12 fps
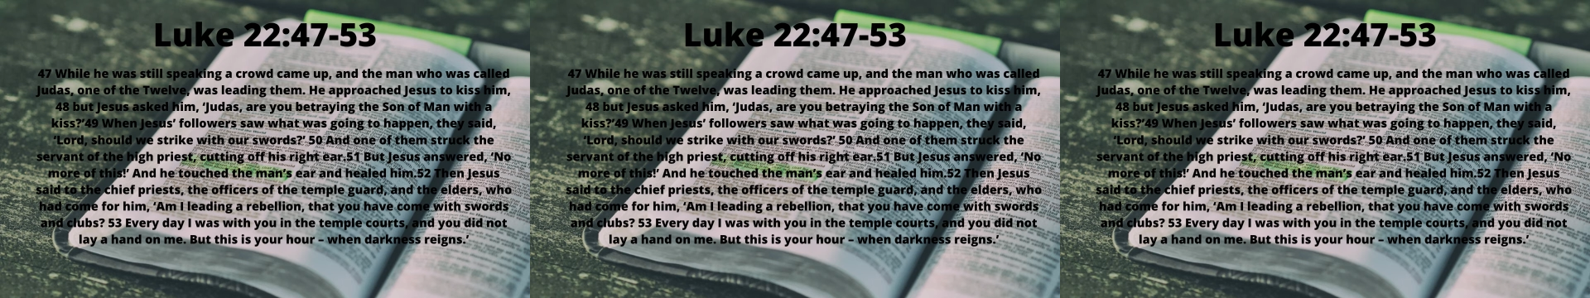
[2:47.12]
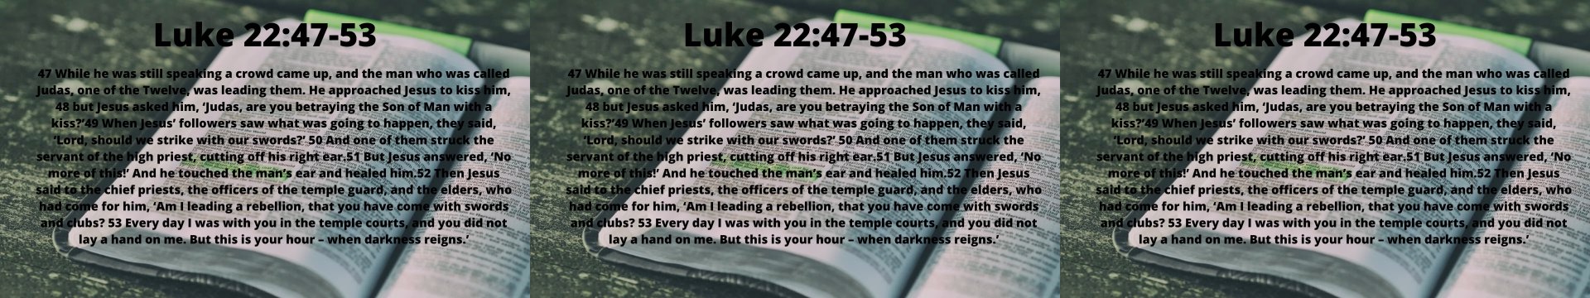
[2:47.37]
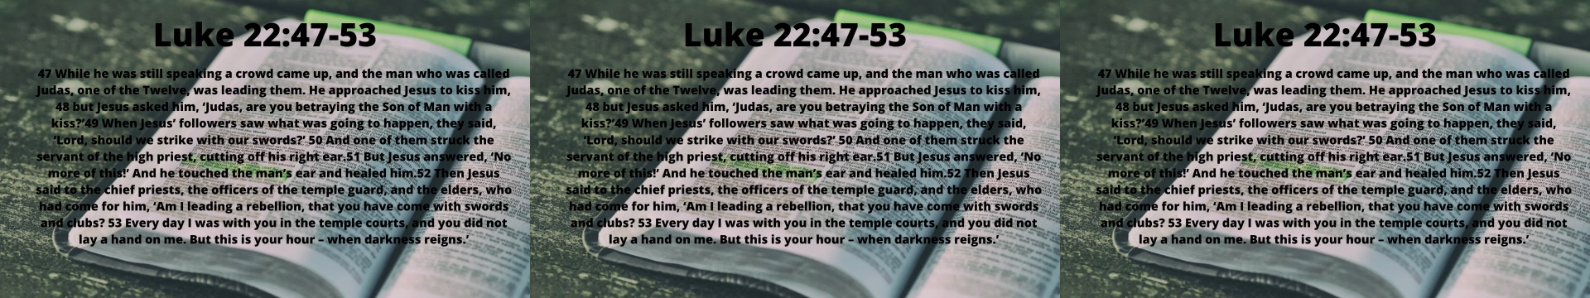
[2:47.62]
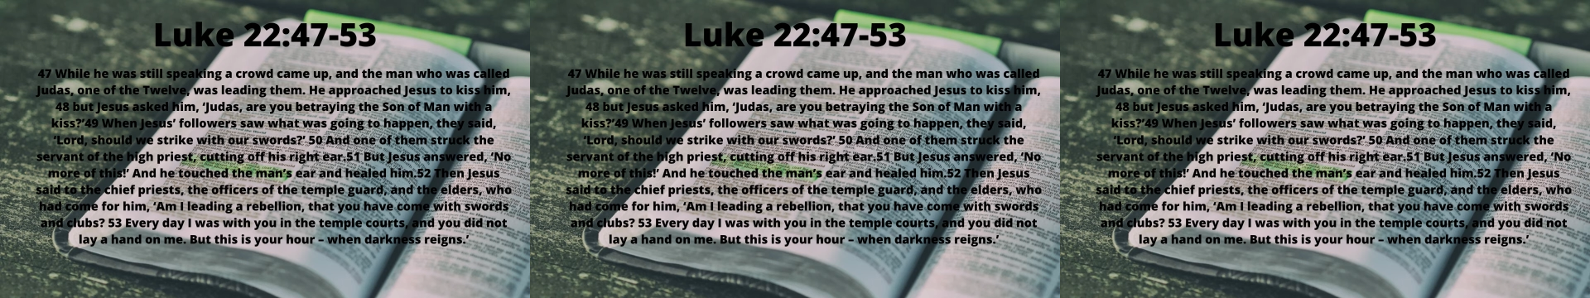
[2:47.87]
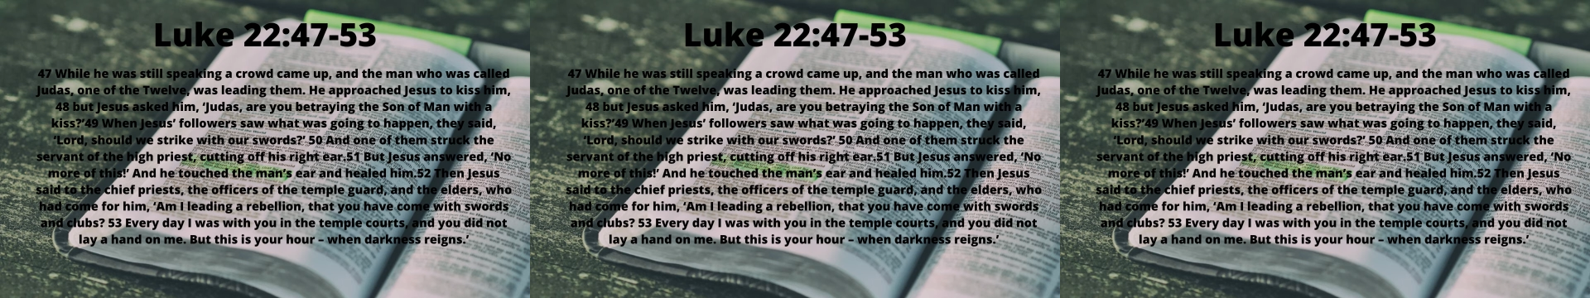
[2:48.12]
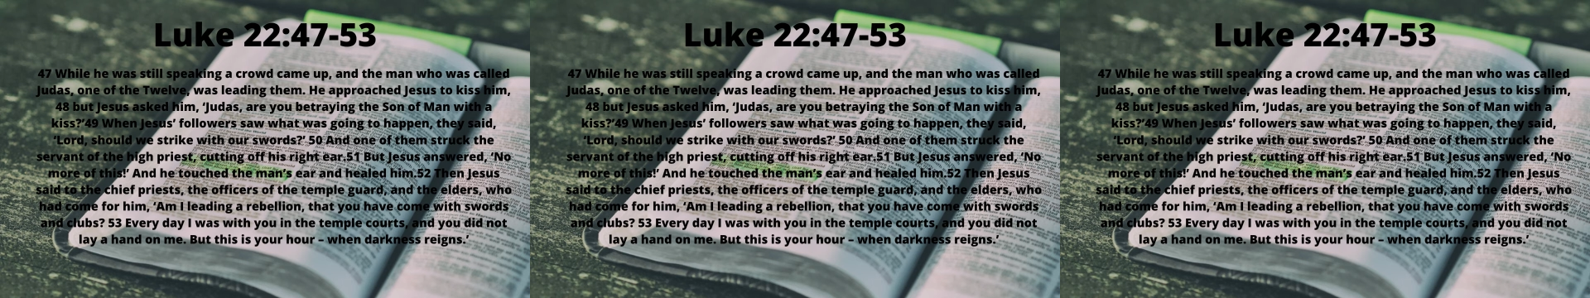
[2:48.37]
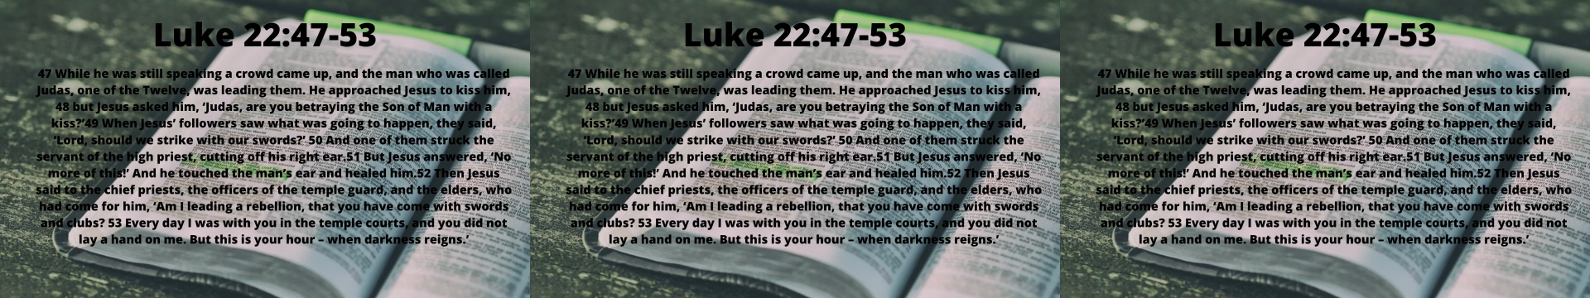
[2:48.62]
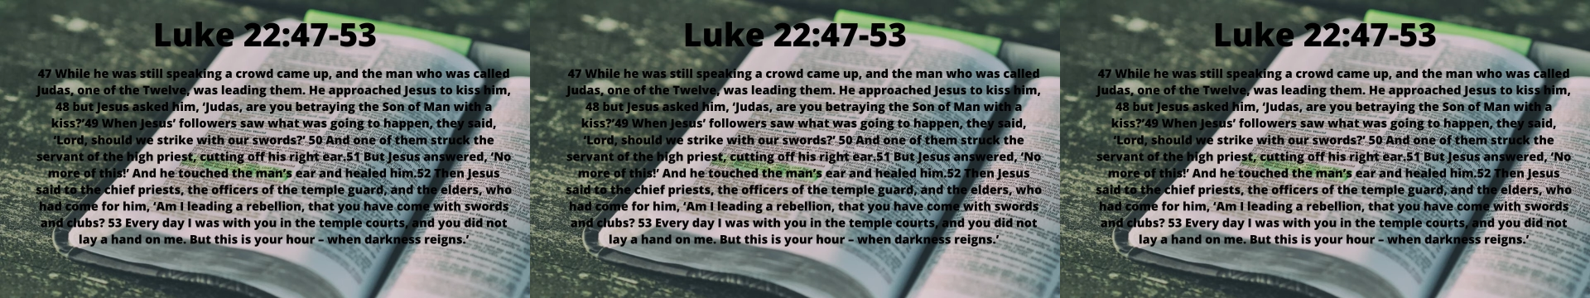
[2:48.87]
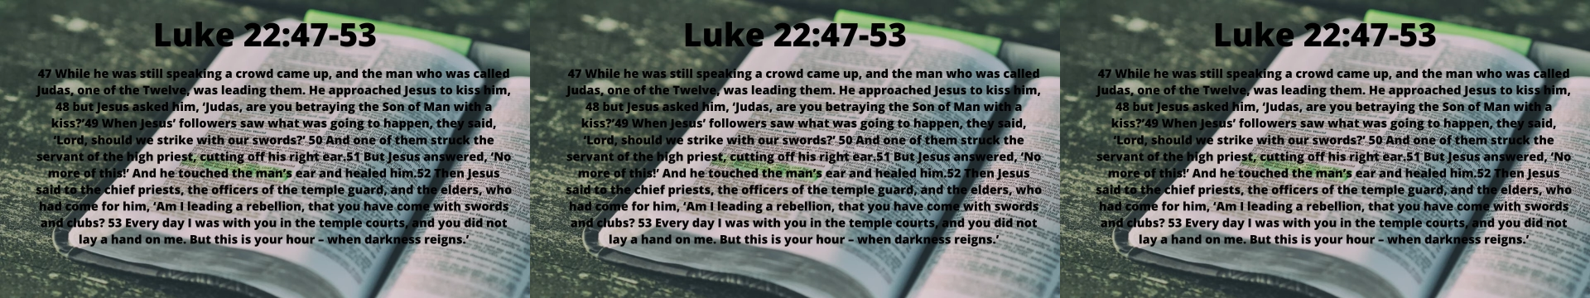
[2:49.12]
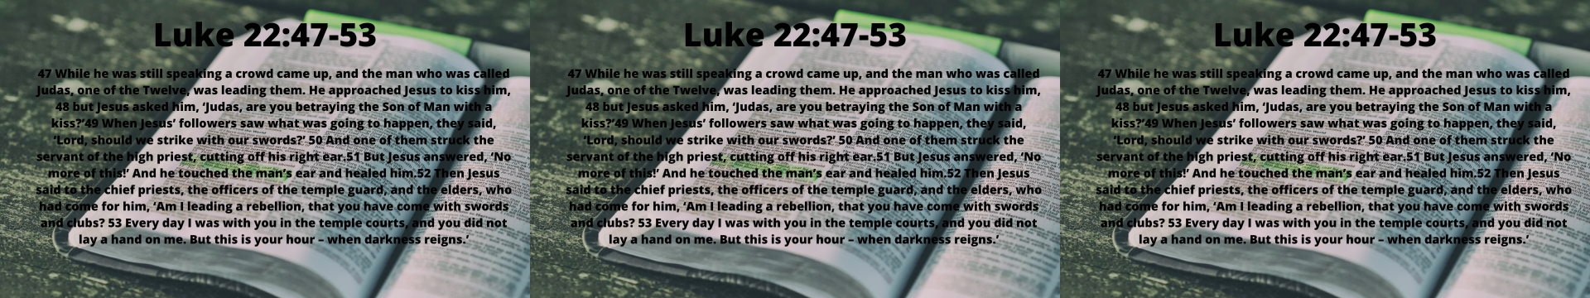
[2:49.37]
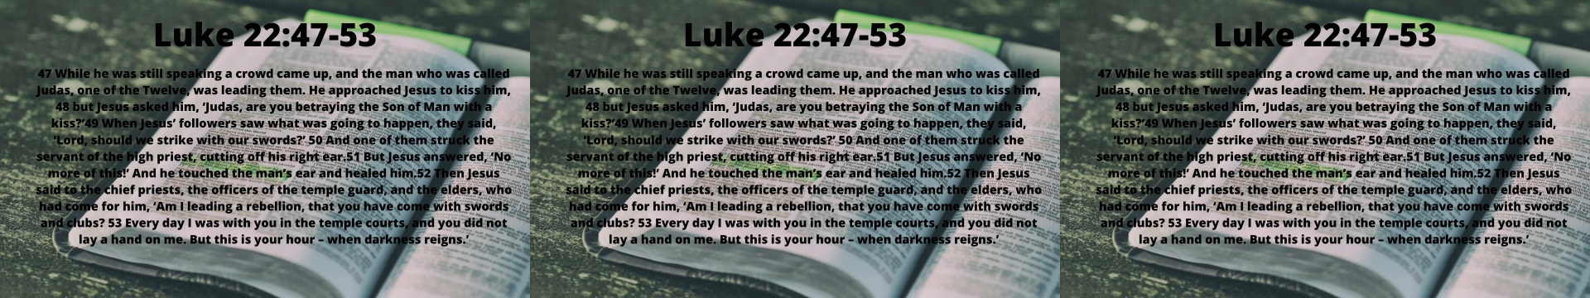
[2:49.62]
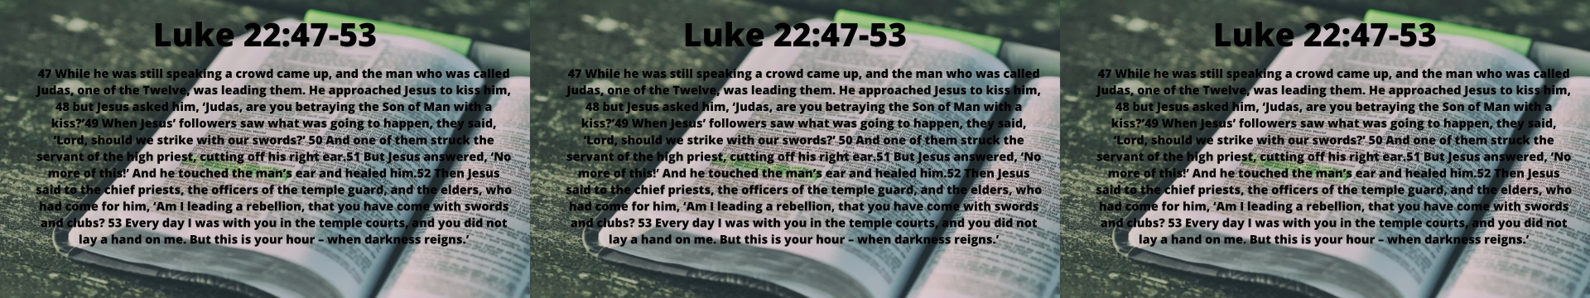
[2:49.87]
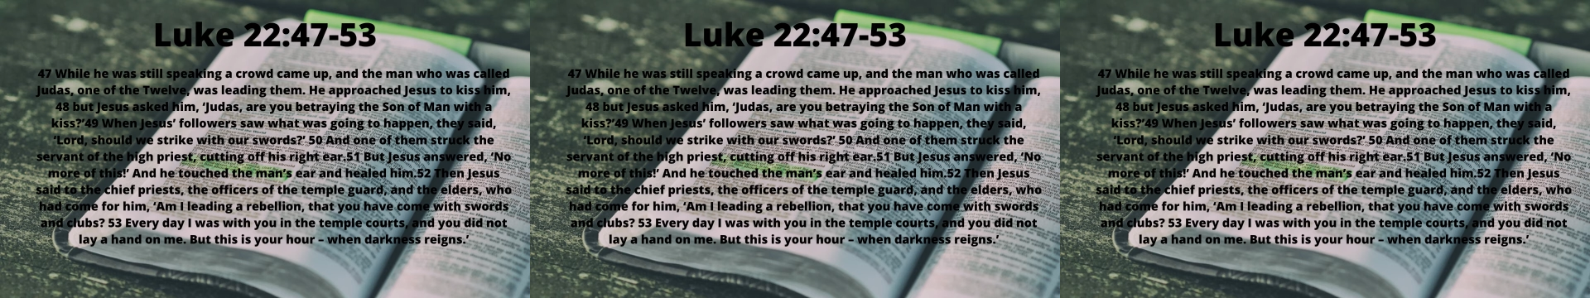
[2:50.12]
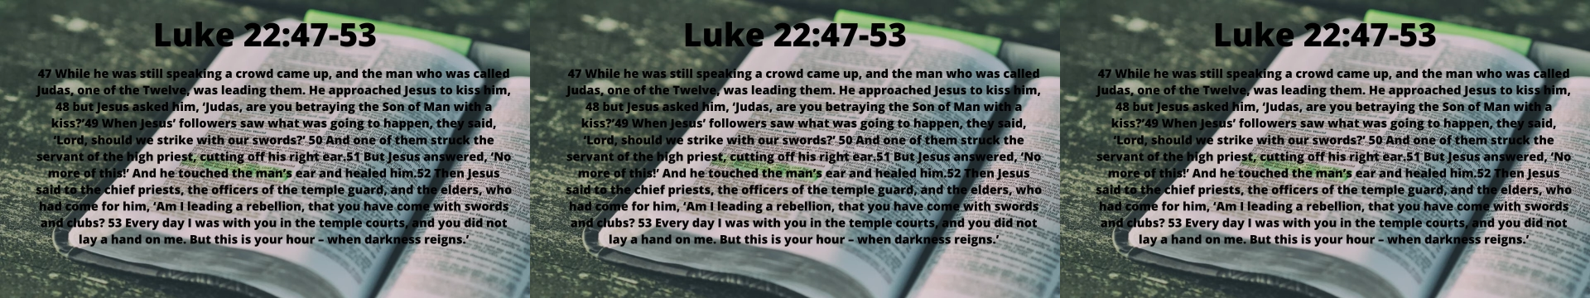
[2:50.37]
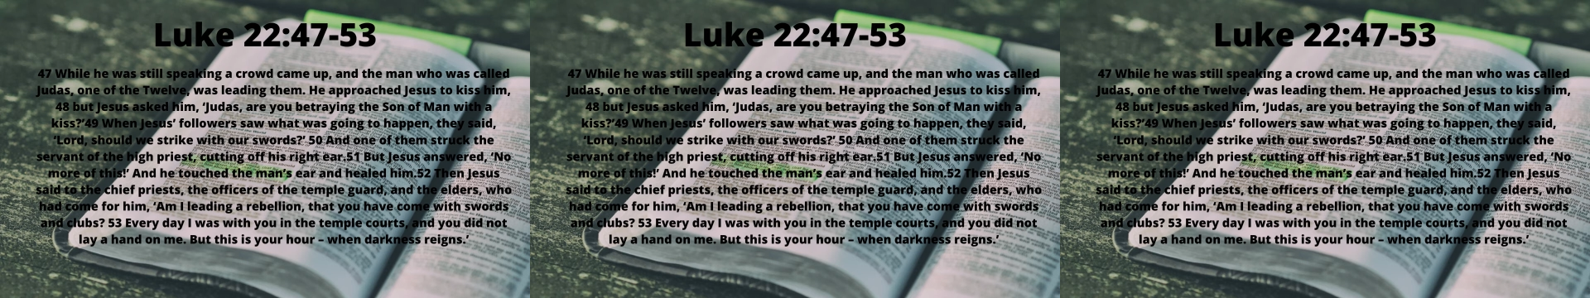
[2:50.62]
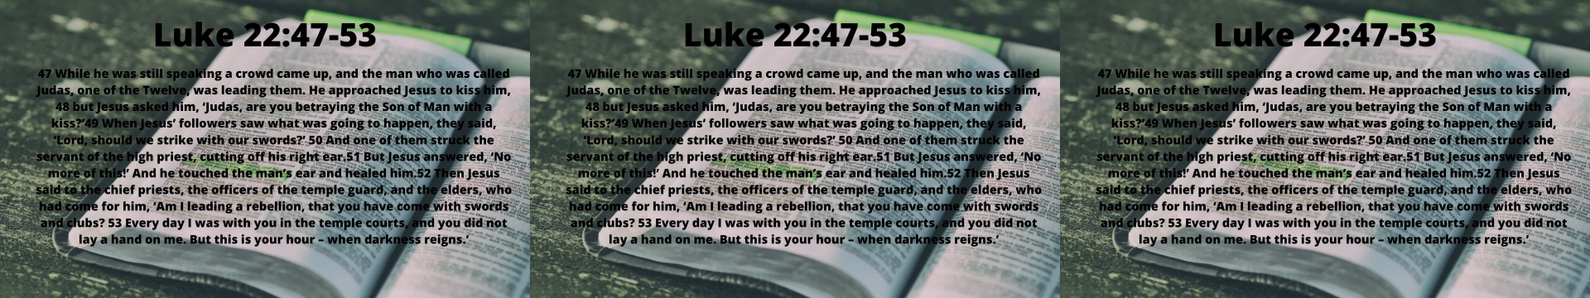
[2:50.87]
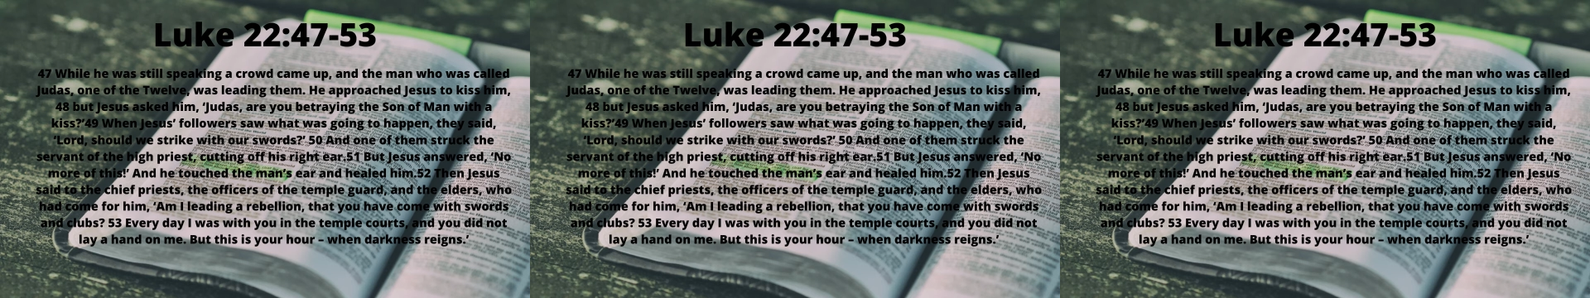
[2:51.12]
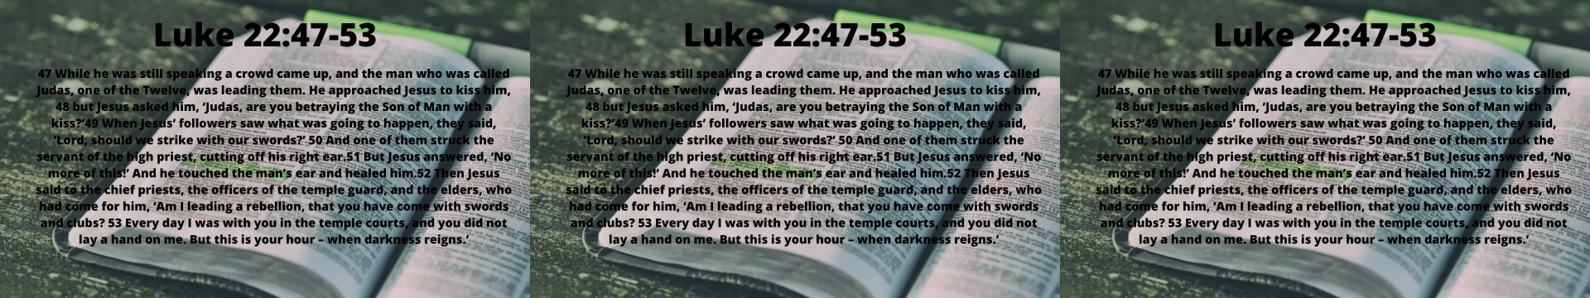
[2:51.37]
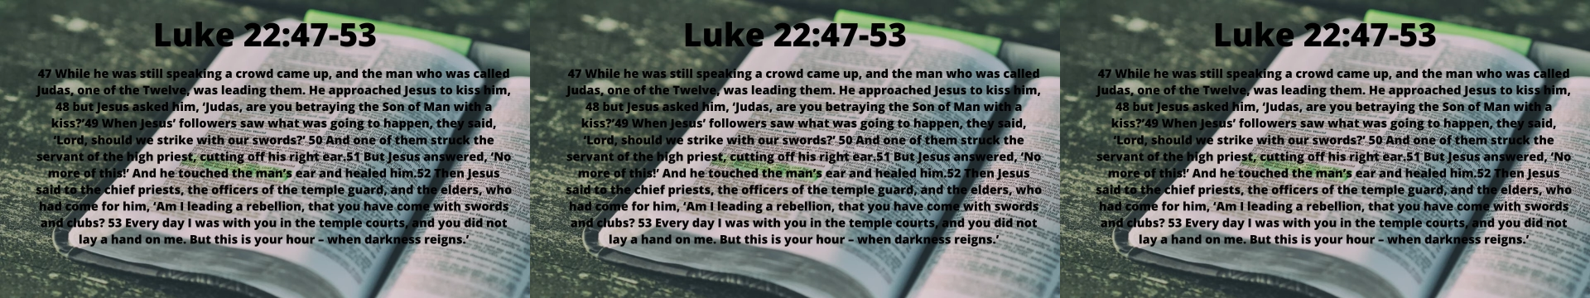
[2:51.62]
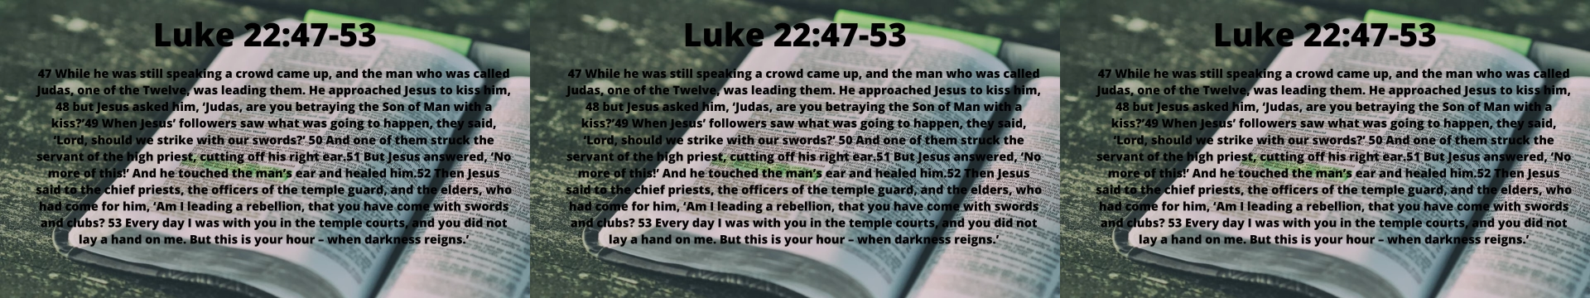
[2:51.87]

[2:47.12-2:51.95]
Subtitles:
Nobody's mouth can be seen.